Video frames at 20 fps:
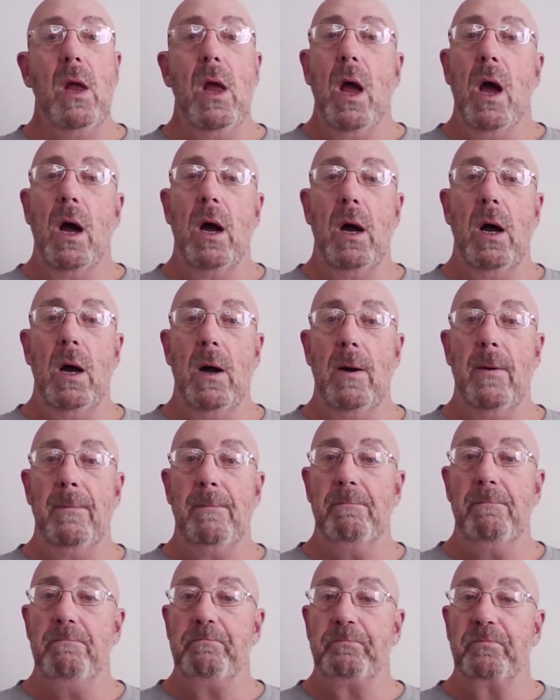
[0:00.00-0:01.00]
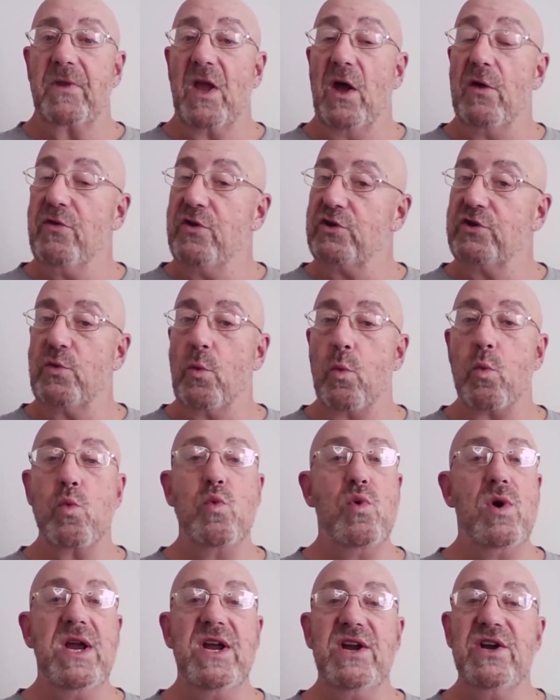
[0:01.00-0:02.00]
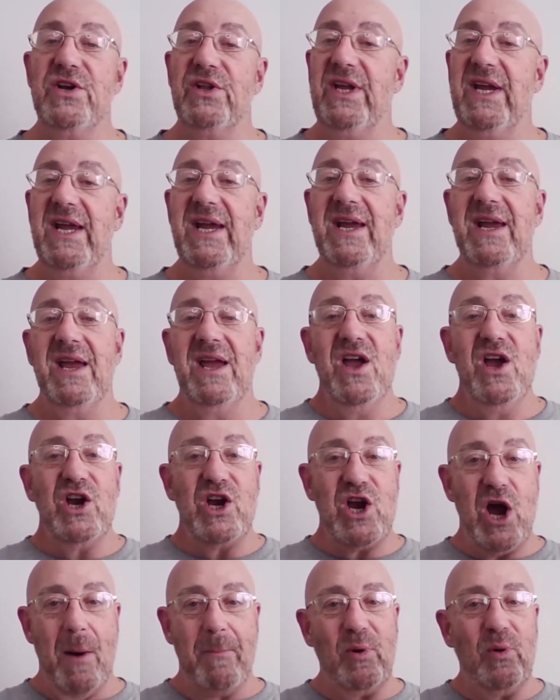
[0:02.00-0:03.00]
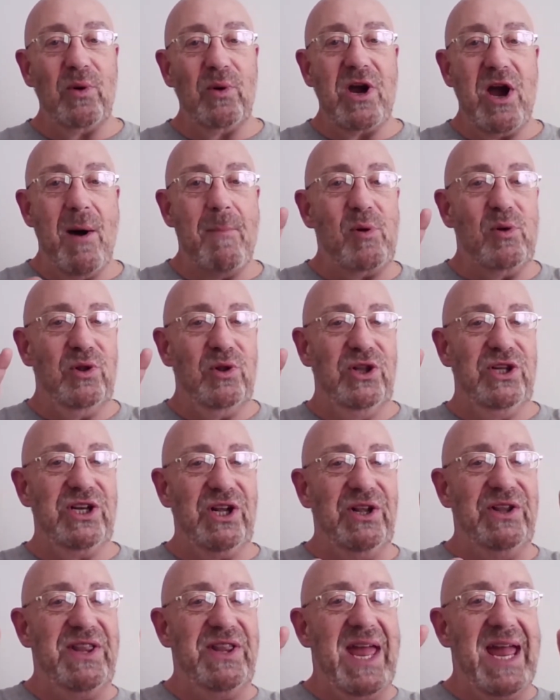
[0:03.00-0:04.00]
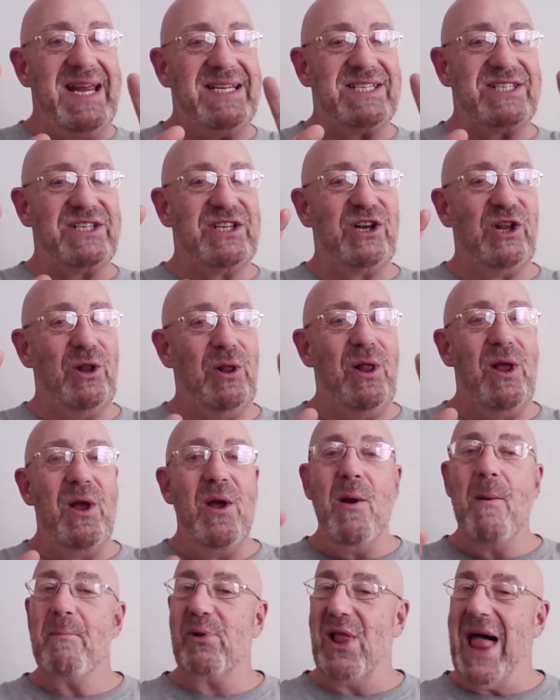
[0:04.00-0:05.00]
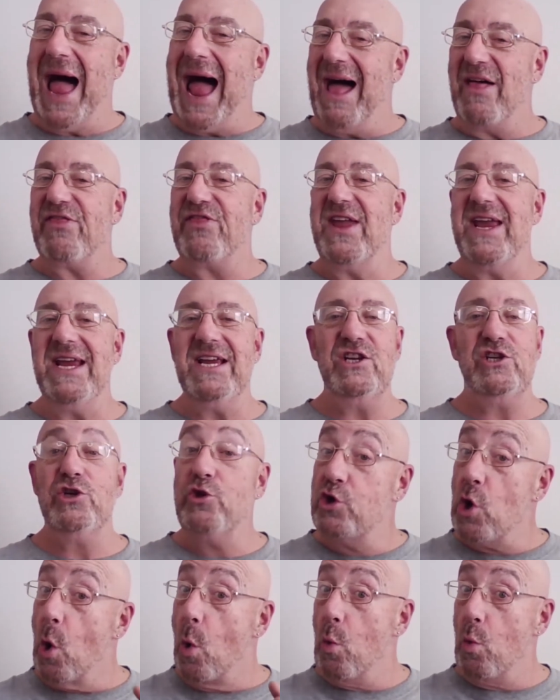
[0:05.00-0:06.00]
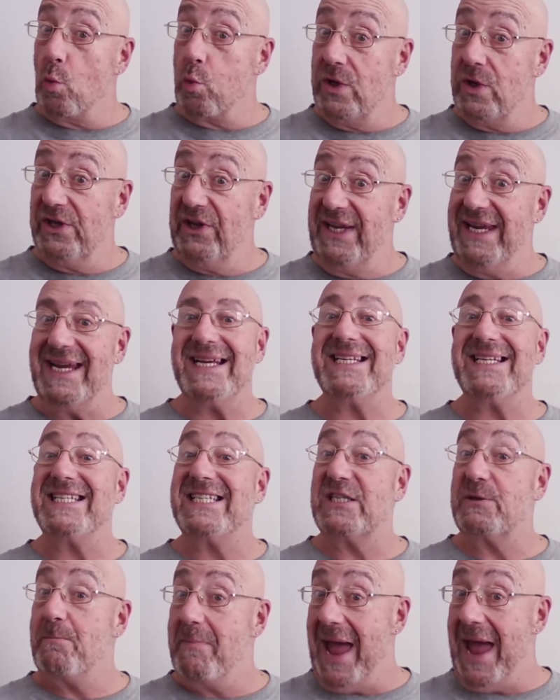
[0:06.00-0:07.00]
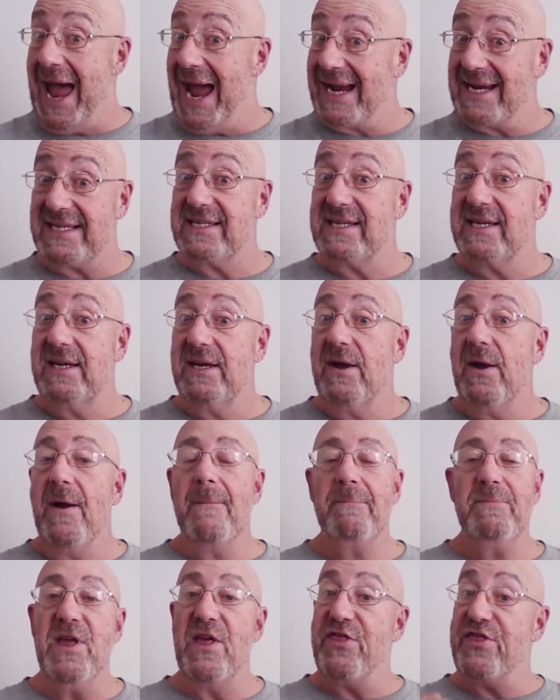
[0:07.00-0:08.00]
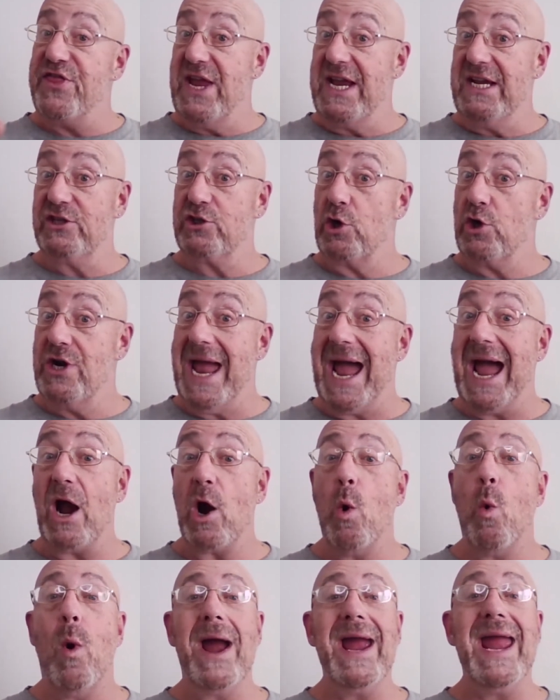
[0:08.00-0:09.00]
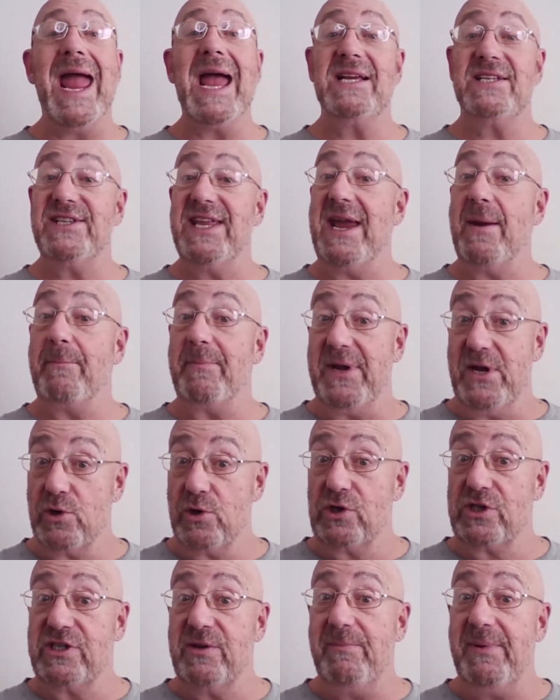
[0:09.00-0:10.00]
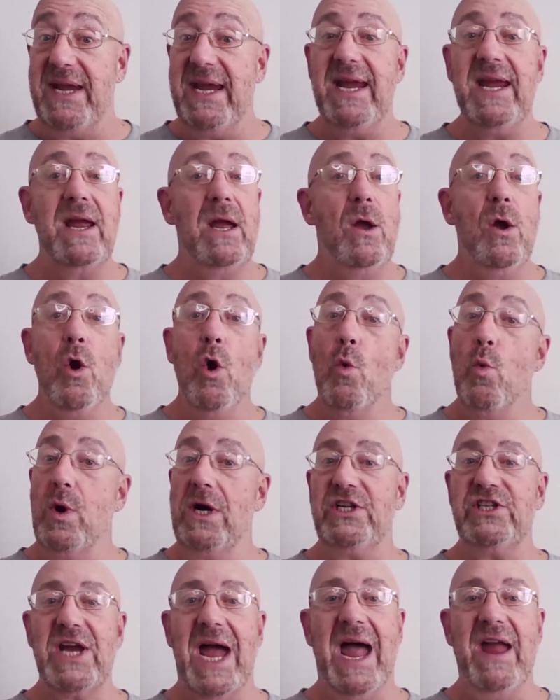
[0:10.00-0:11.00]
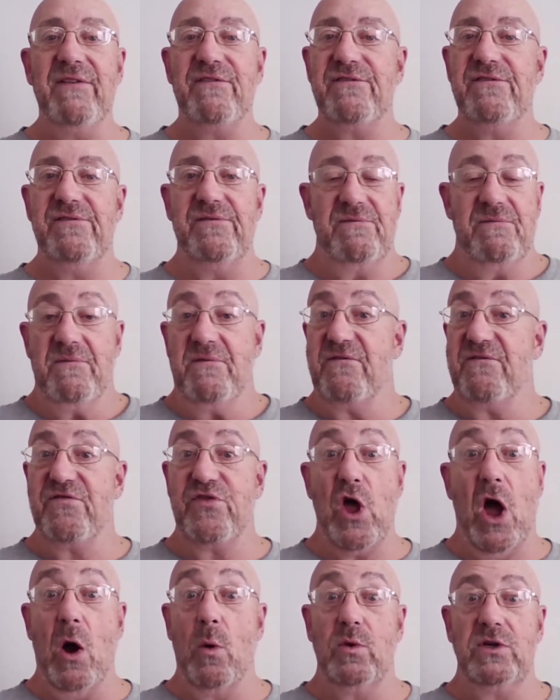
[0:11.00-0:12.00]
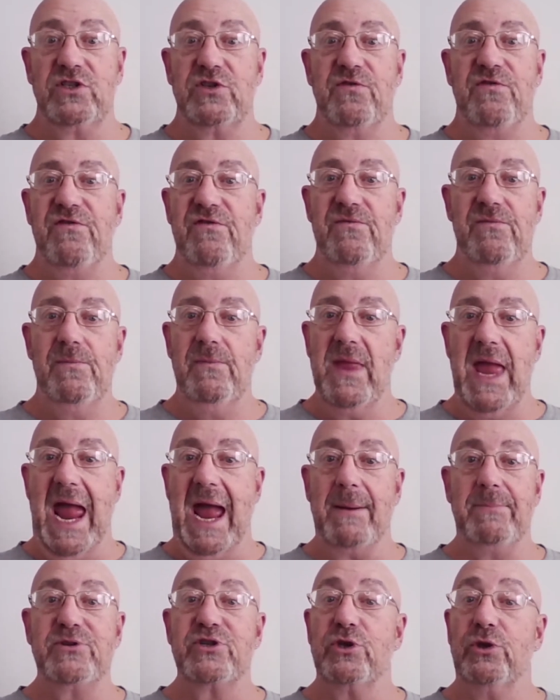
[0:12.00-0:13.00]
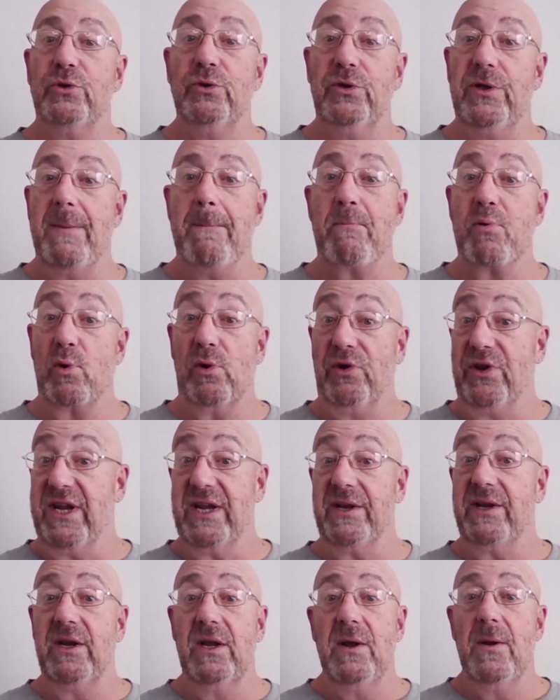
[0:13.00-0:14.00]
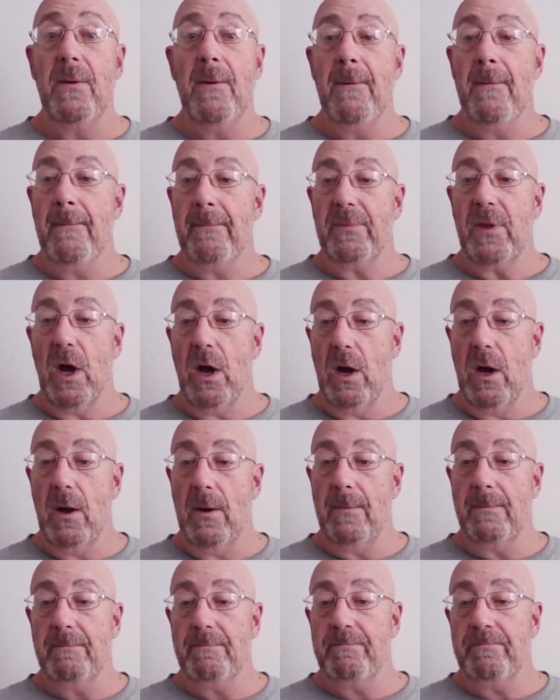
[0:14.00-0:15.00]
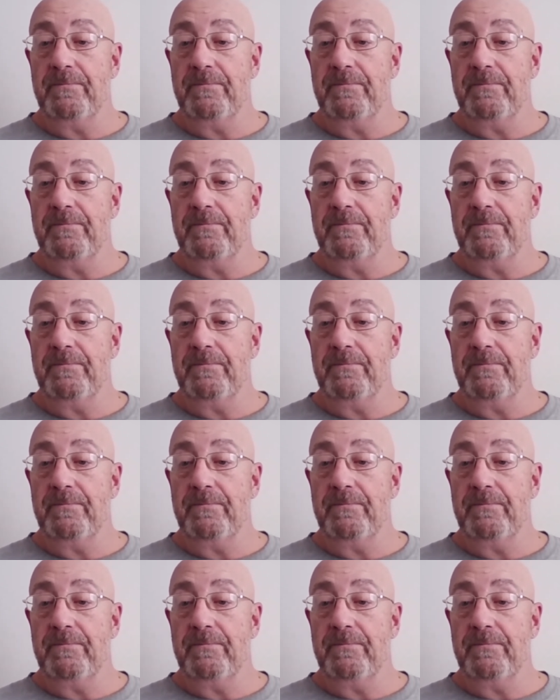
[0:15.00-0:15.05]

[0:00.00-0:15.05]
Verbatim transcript: Um, uh, there's a really couple couple little nice little plot things you don't really expect that things are not quite as they appear to be, which I thought was absolutely brilliant. Um,